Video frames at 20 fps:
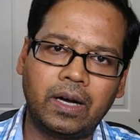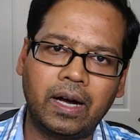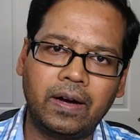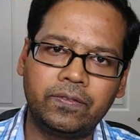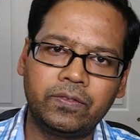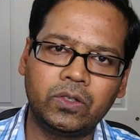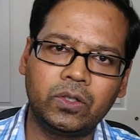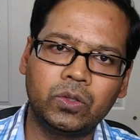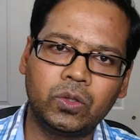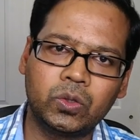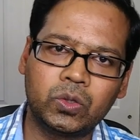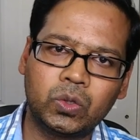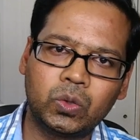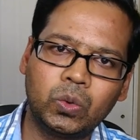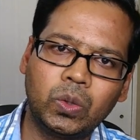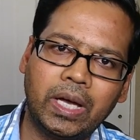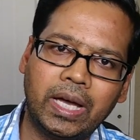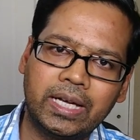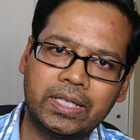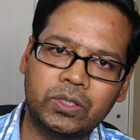after those
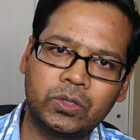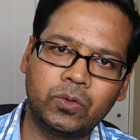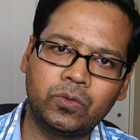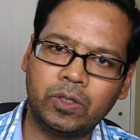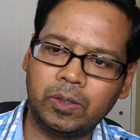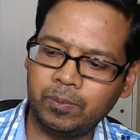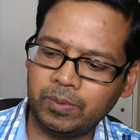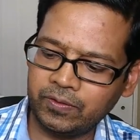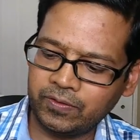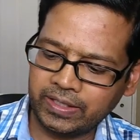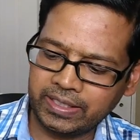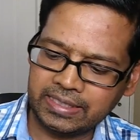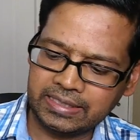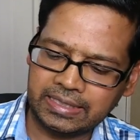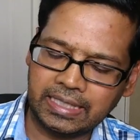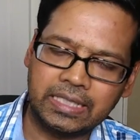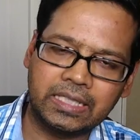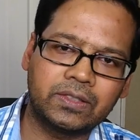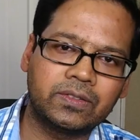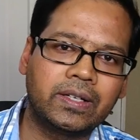two hacks you will be very
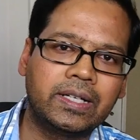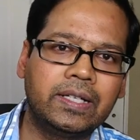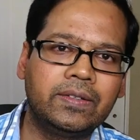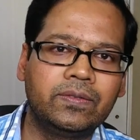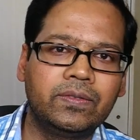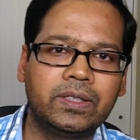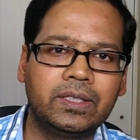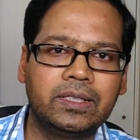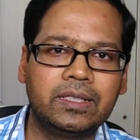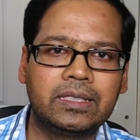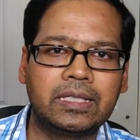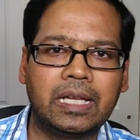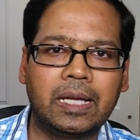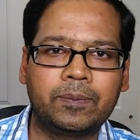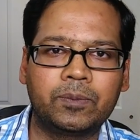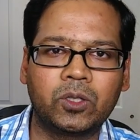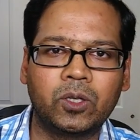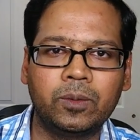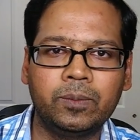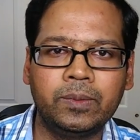satisfied with this
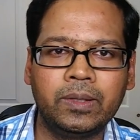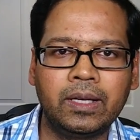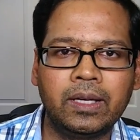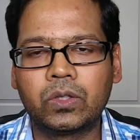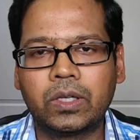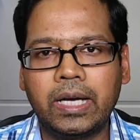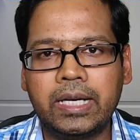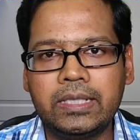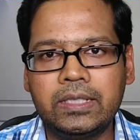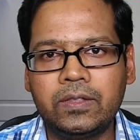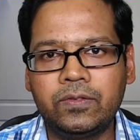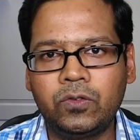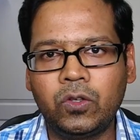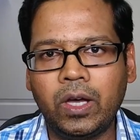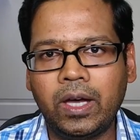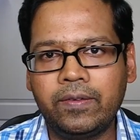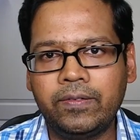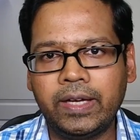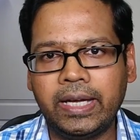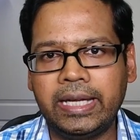laptop so guys if you
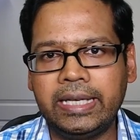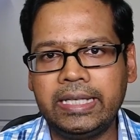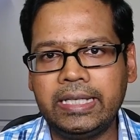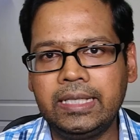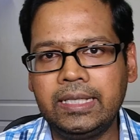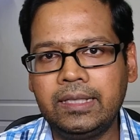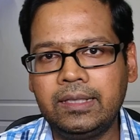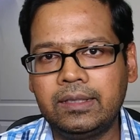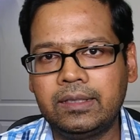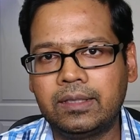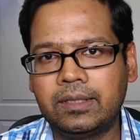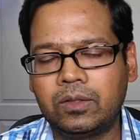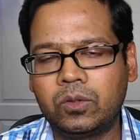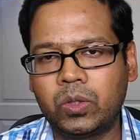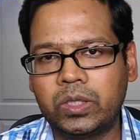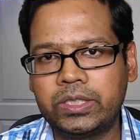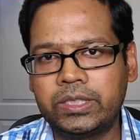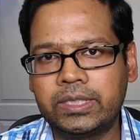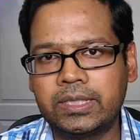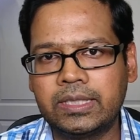have any
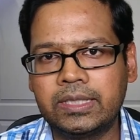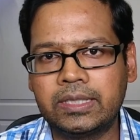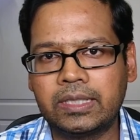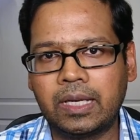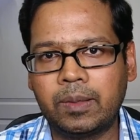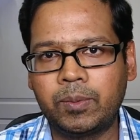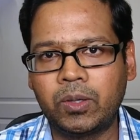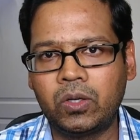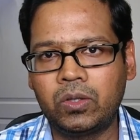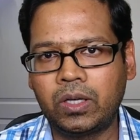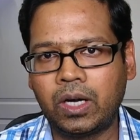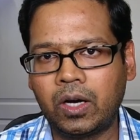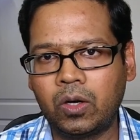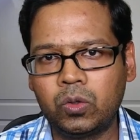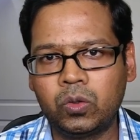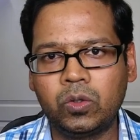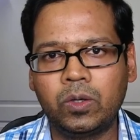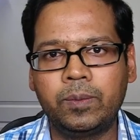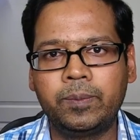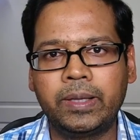questions about how
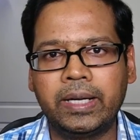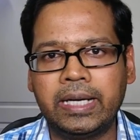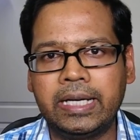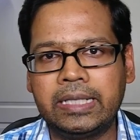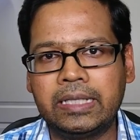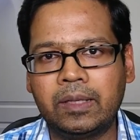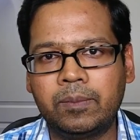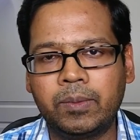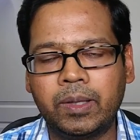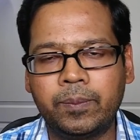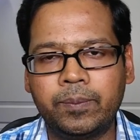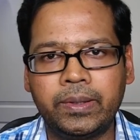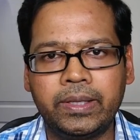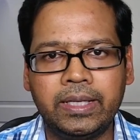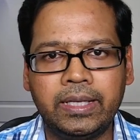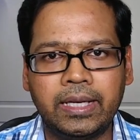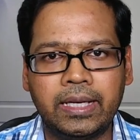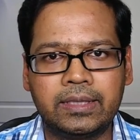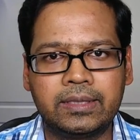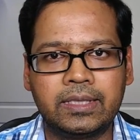to upgrade the
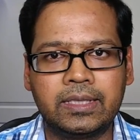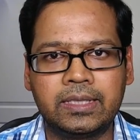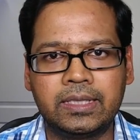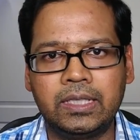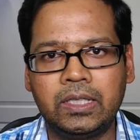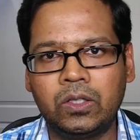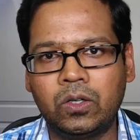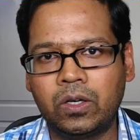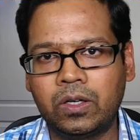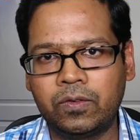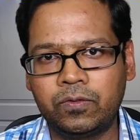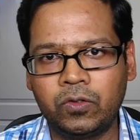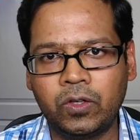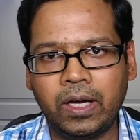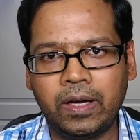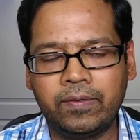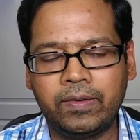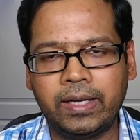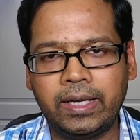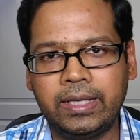memory ssd or if you
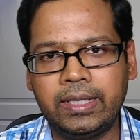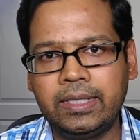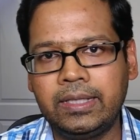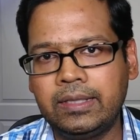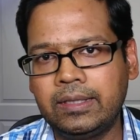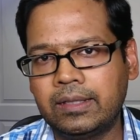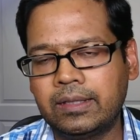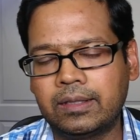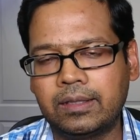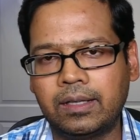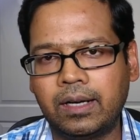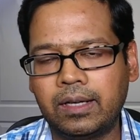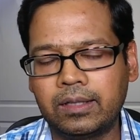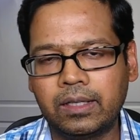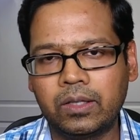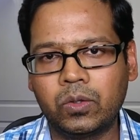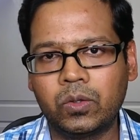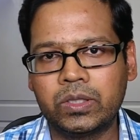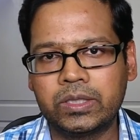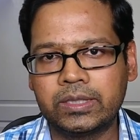have any uh,
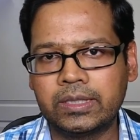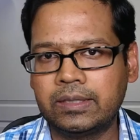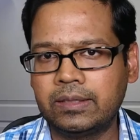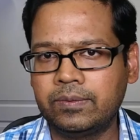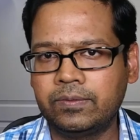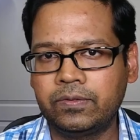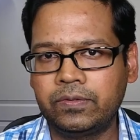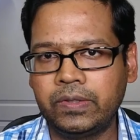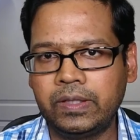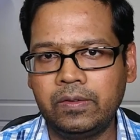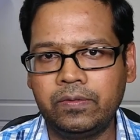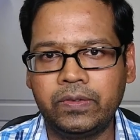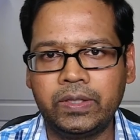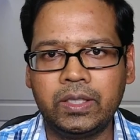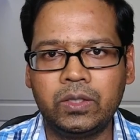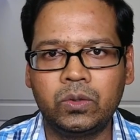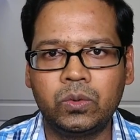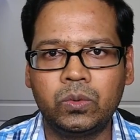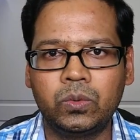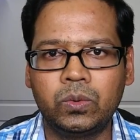other question feel
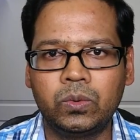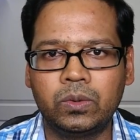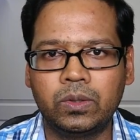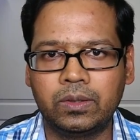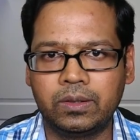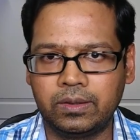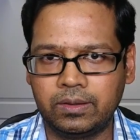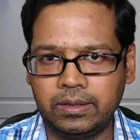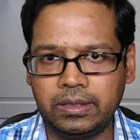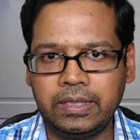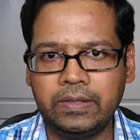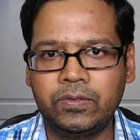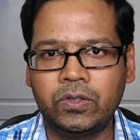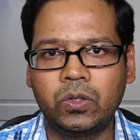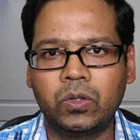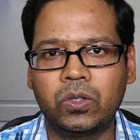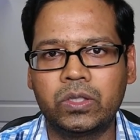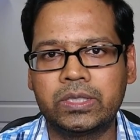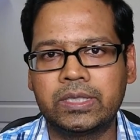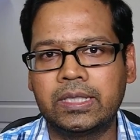free to leave your
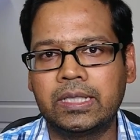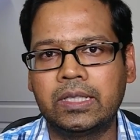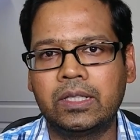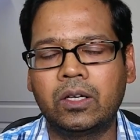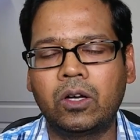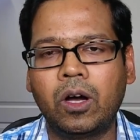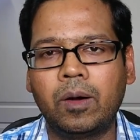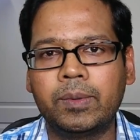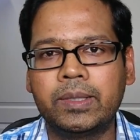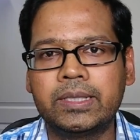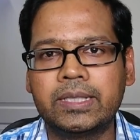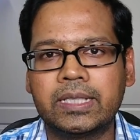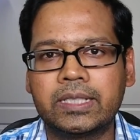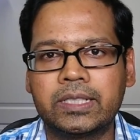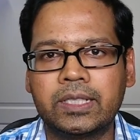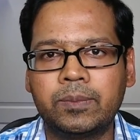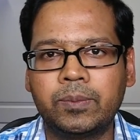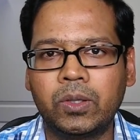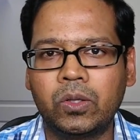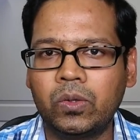question in the comment
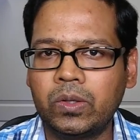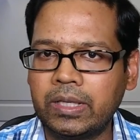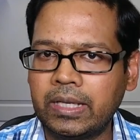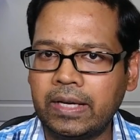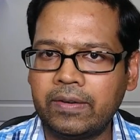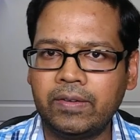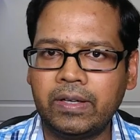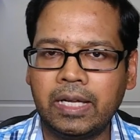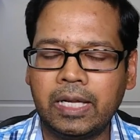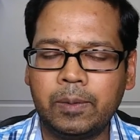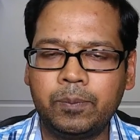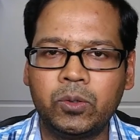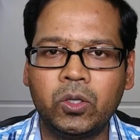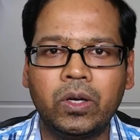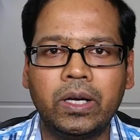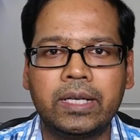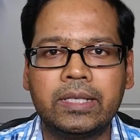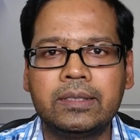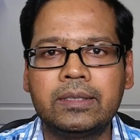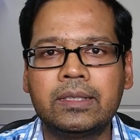section below and i will help you
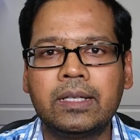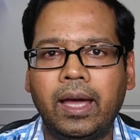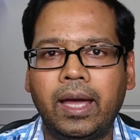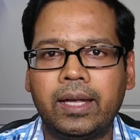guys